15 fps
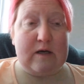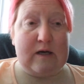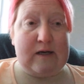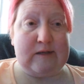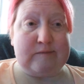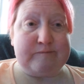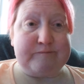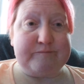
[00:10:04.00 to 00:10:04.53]

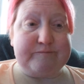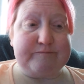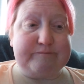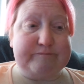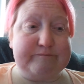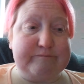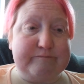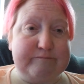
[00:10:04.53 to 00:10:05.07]
Um,
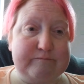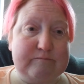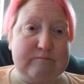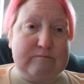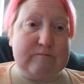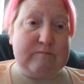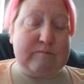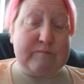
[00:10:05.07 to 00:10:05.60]

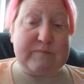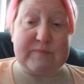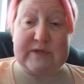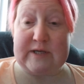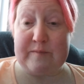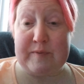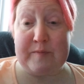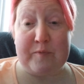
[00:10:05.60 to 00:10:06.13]

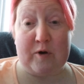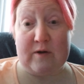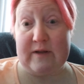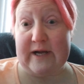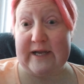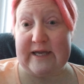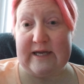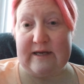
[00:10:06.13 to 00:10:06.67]
some people are
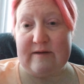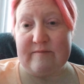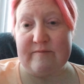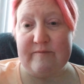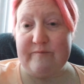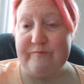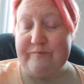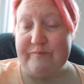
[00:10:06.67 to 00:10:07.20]
lucky
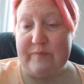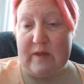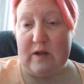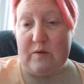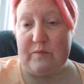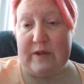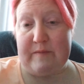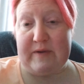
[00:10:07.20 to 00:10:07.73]

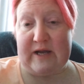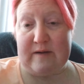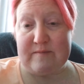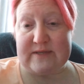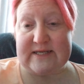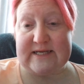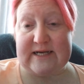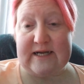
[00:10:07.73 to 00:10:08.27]
when they
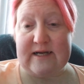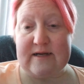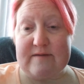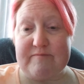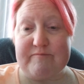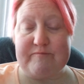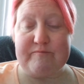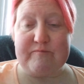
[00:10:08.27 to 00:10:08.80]
become
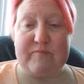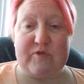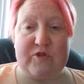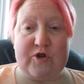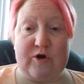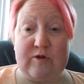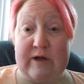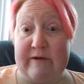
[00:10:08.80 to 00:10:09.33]
sick,
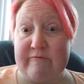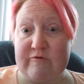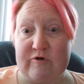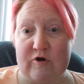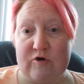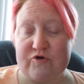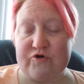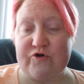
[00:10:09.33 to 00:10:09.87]
their love
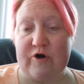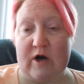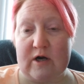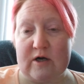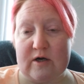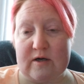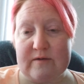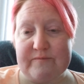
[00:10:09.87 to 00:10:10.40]
grows
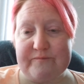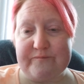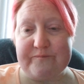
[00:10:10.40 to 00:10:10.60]
stronger,